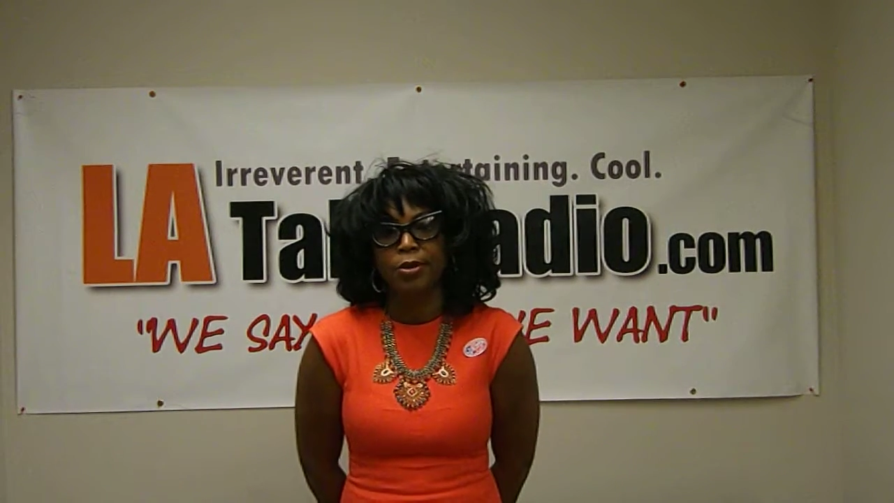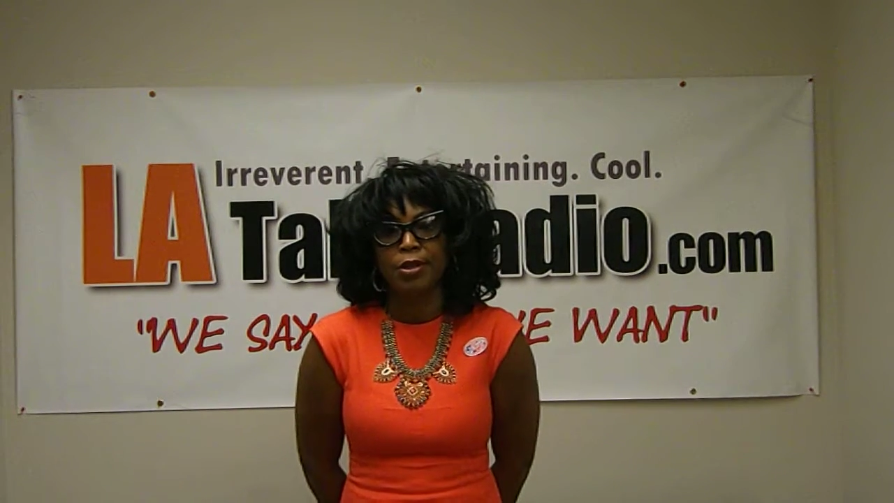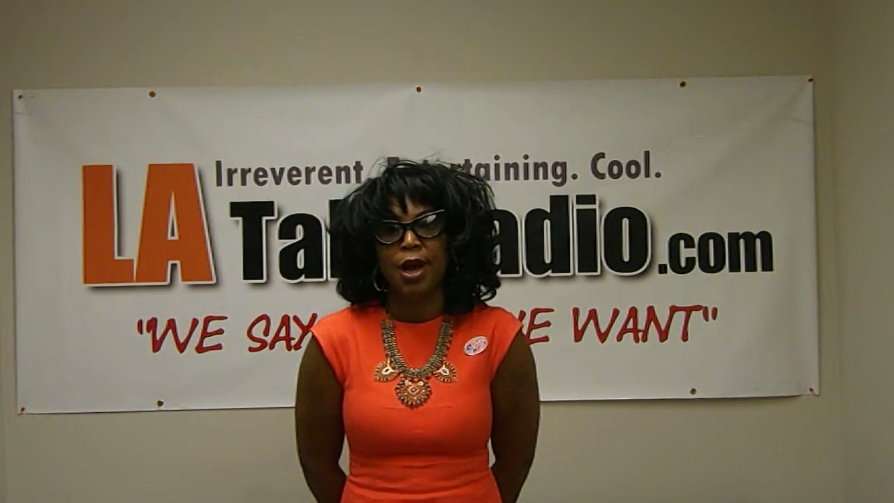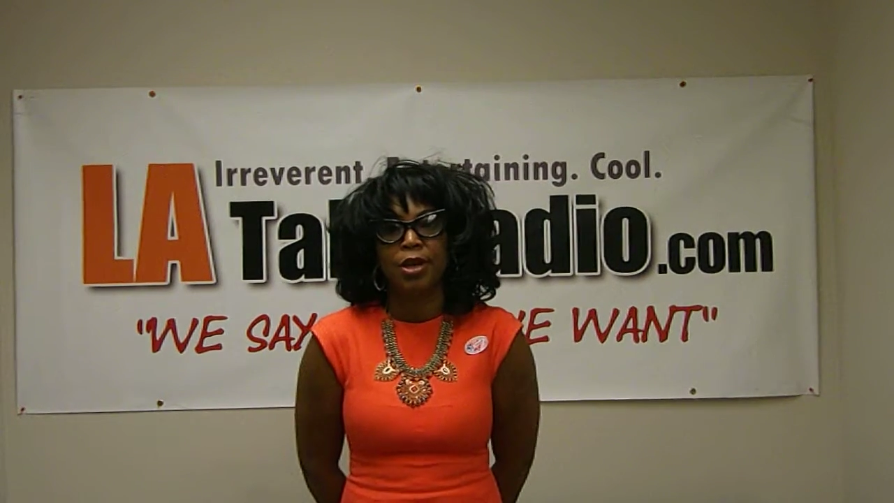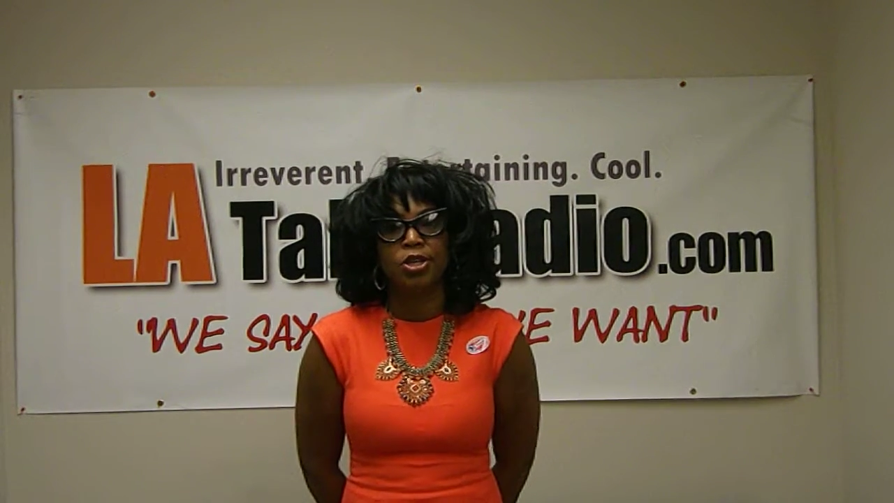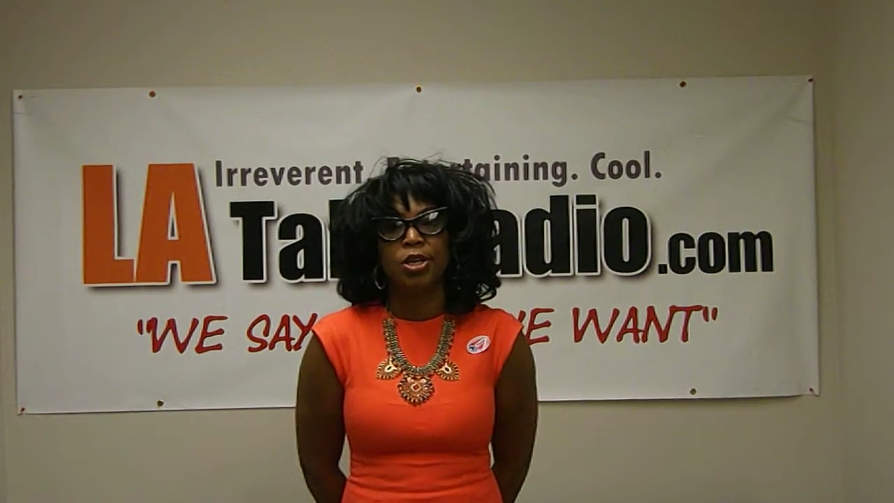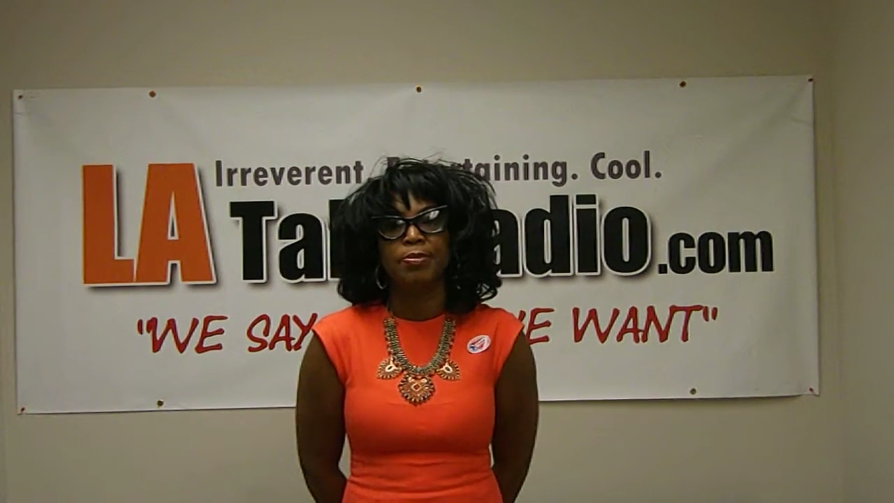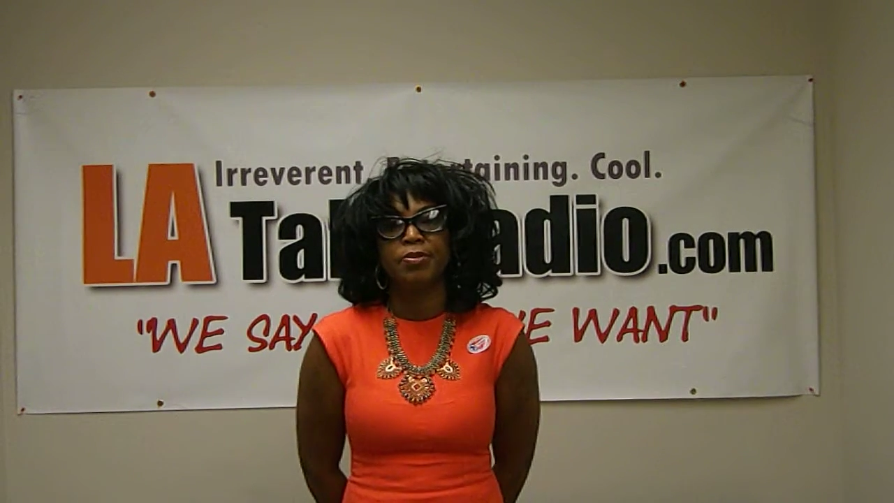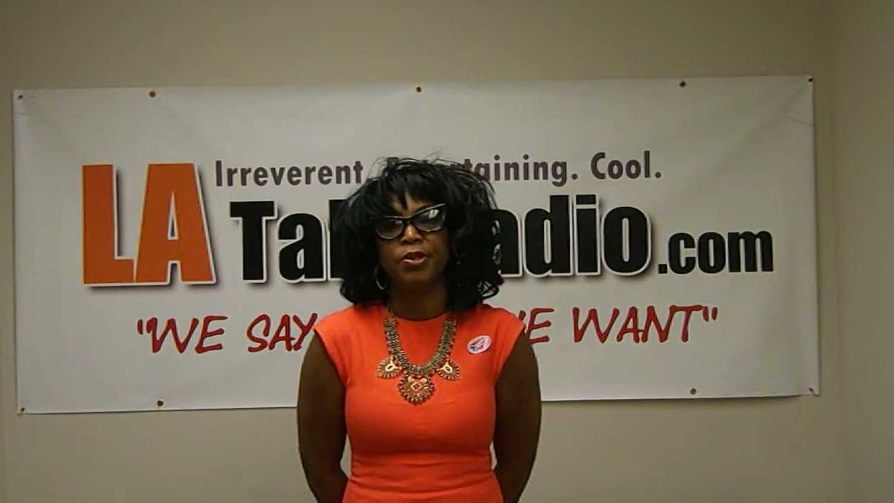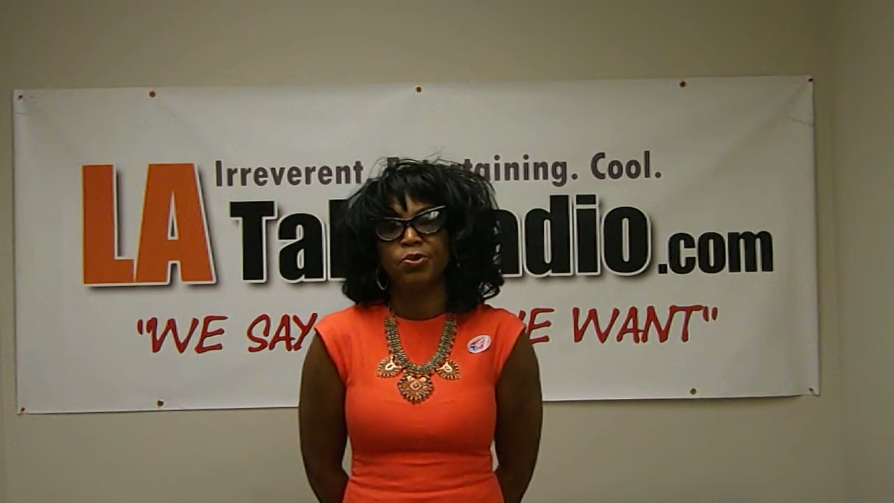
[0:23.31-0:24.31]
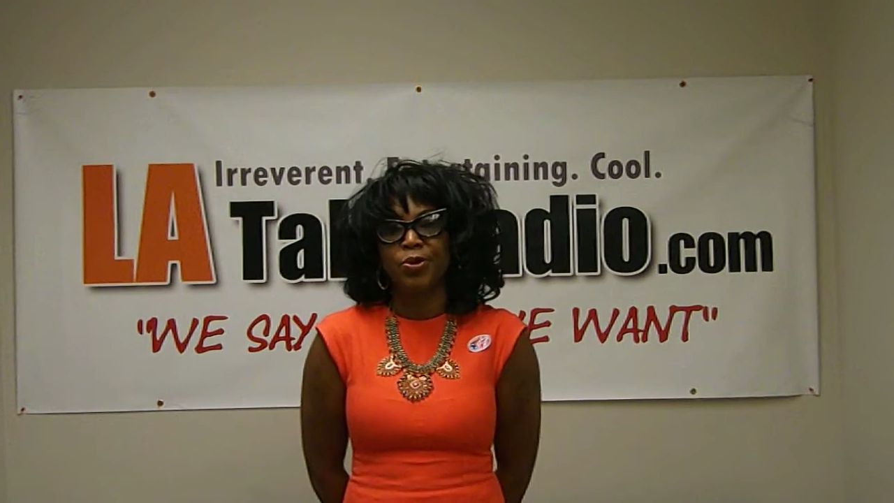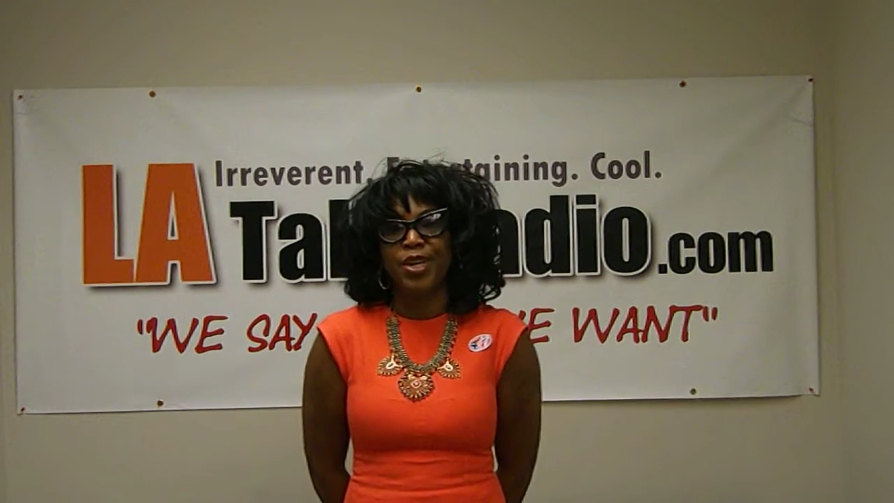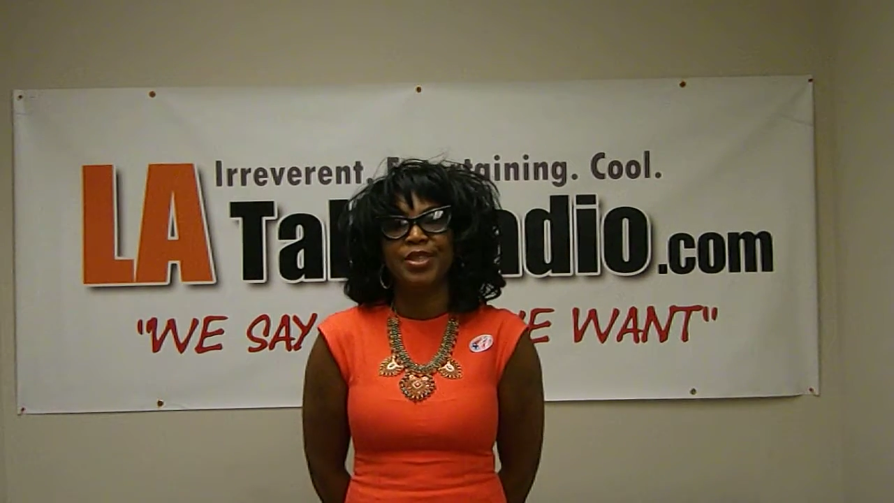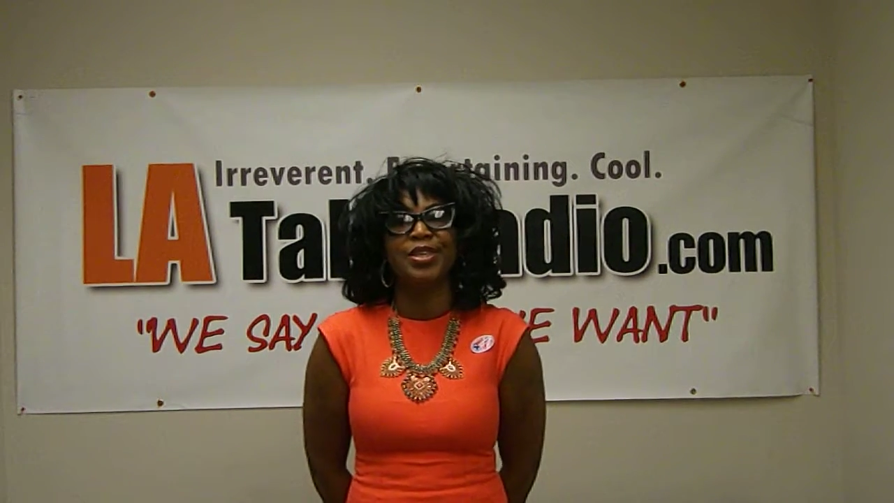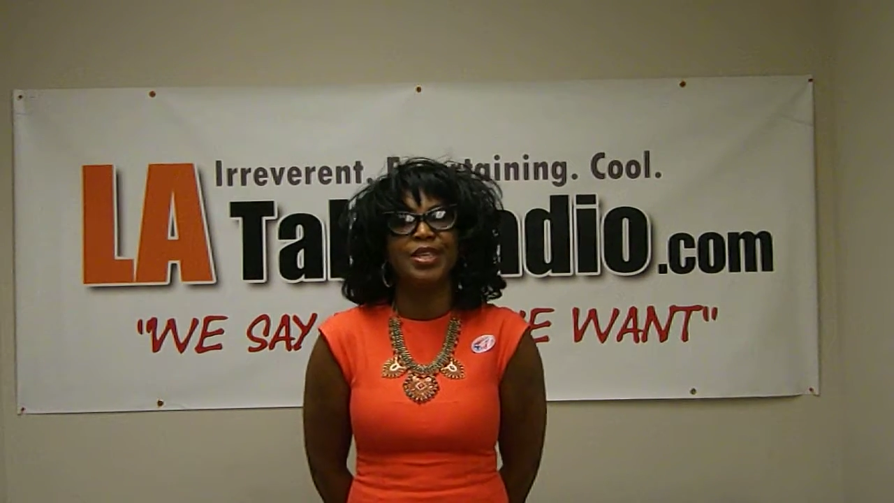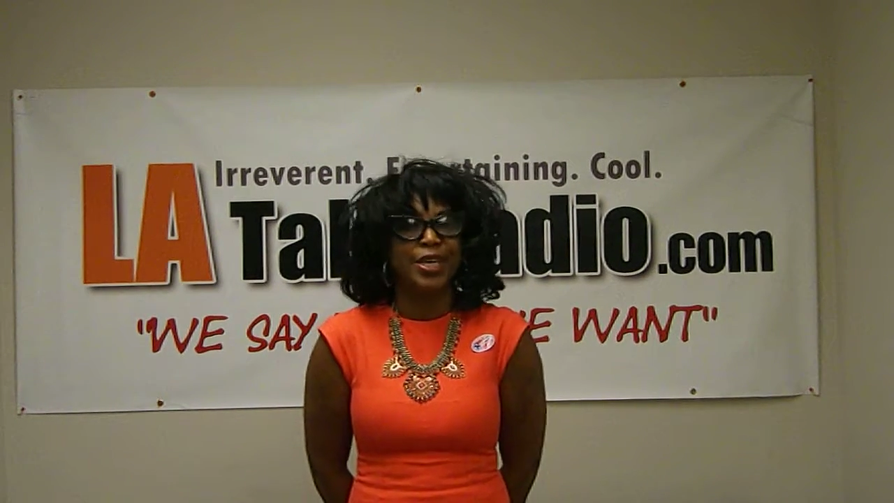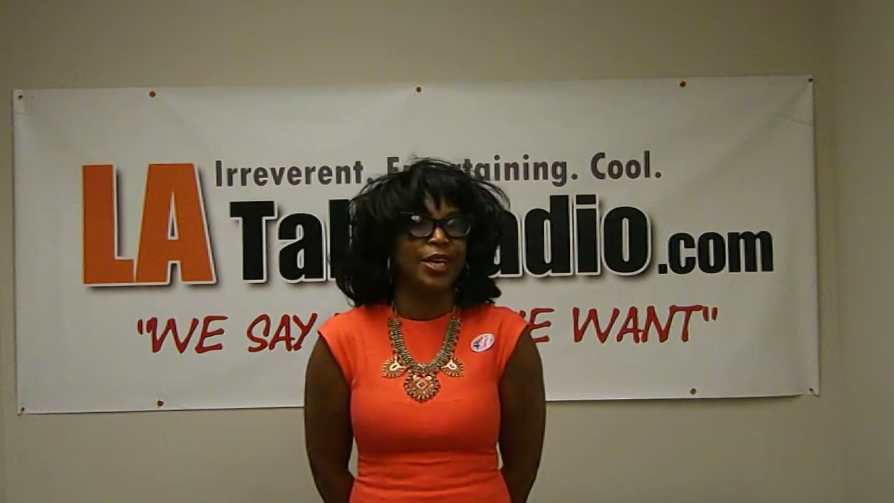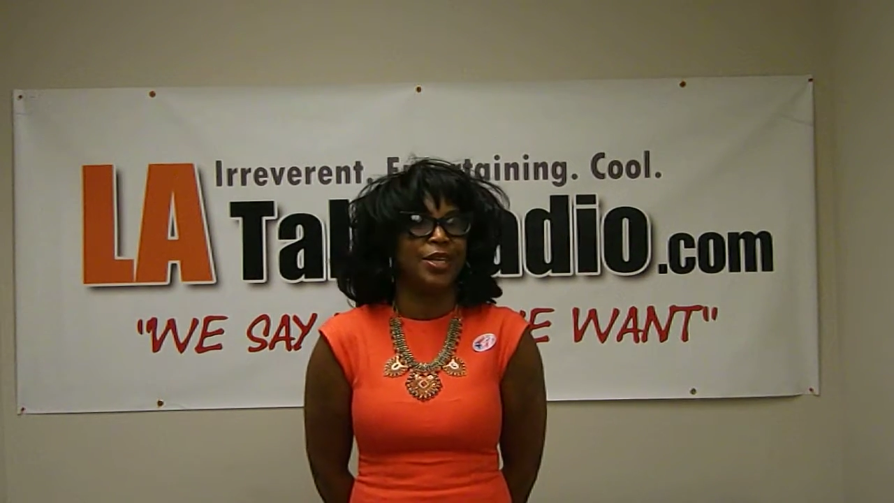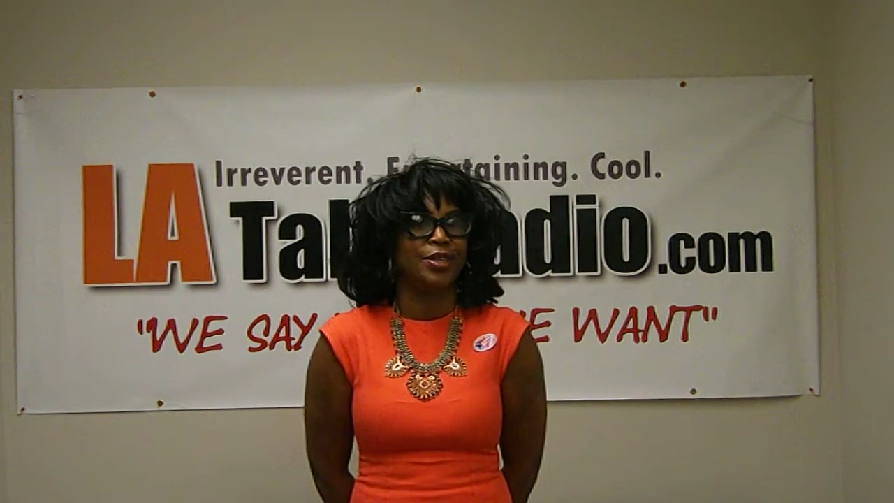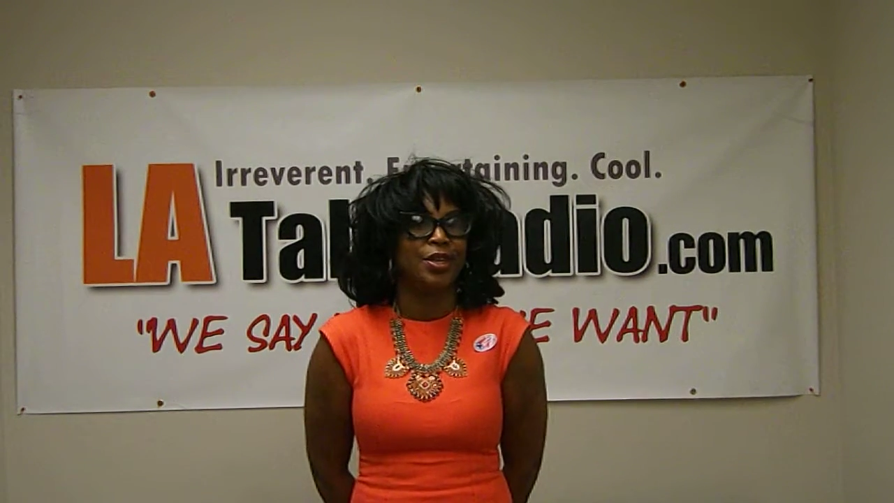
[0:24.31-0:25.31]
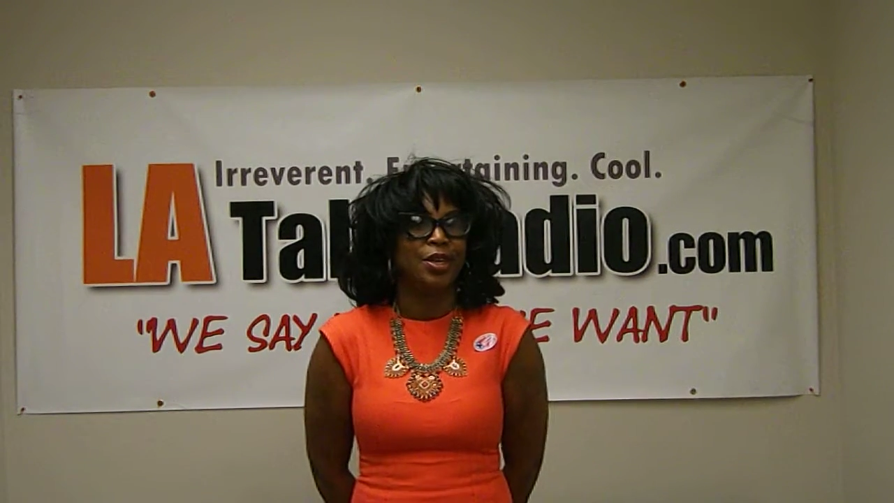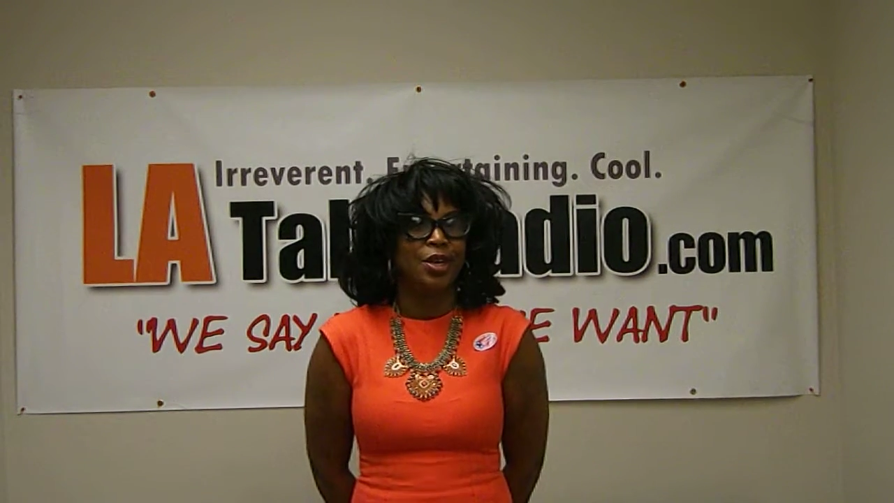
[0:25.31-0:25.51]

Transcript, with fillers: scholarships for tweens and teens.